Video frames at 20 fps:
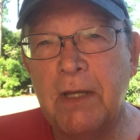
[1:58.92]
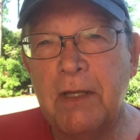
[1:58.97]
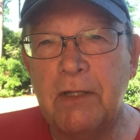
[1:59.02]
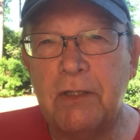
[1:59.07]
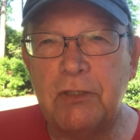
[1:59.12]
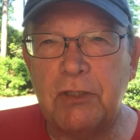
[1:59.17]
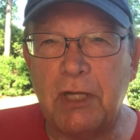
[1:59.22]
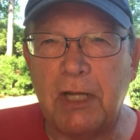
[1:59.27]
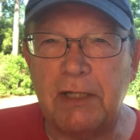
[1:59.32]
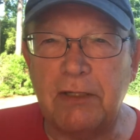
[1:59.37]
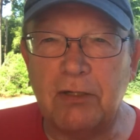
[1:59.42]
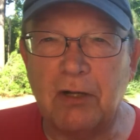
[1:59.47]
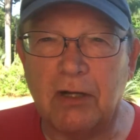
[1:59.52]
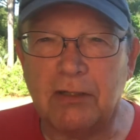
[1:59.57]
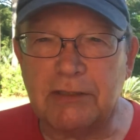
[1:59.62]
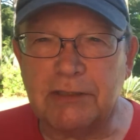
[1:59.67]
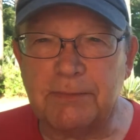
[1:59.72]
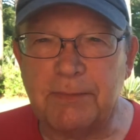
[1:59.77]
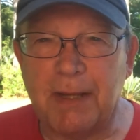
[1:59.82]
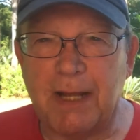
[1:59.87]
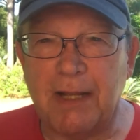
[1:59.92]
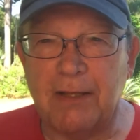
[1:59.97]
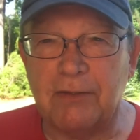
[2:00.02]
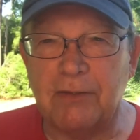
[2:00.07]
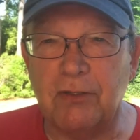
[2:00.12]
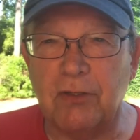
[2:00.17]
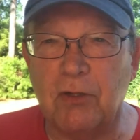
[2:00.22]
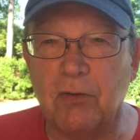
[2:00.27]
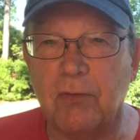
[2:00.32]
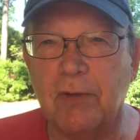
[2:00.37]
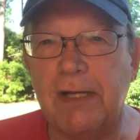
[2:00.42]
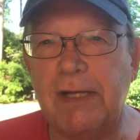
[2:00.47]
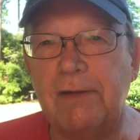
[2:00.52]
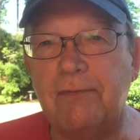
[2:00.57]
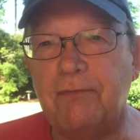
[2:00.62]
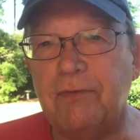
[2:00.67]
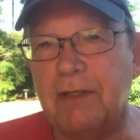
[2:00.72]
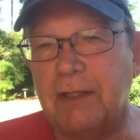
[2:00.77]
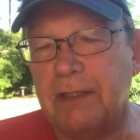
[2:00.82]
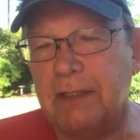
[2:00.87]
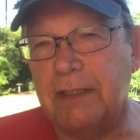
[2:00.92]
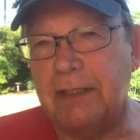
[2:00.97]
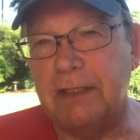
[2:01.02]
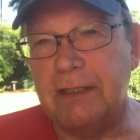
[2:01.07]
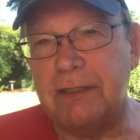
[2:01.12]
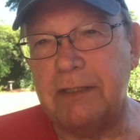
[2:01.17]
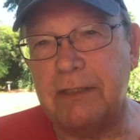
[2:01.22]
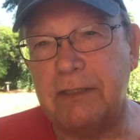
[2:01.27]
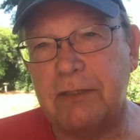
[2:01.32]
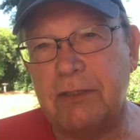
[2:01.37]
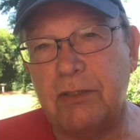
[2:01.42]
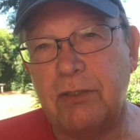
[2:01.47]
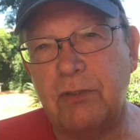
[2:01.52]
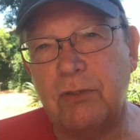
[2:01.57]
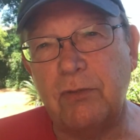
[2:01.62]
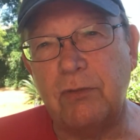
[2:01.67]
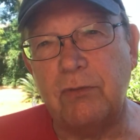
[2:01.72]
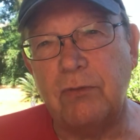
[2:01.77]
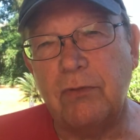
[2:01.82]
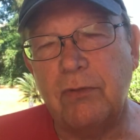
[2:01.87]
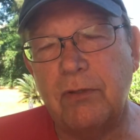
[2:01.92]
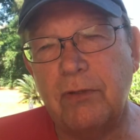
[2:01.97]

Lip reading: Shane talks about the grief that these two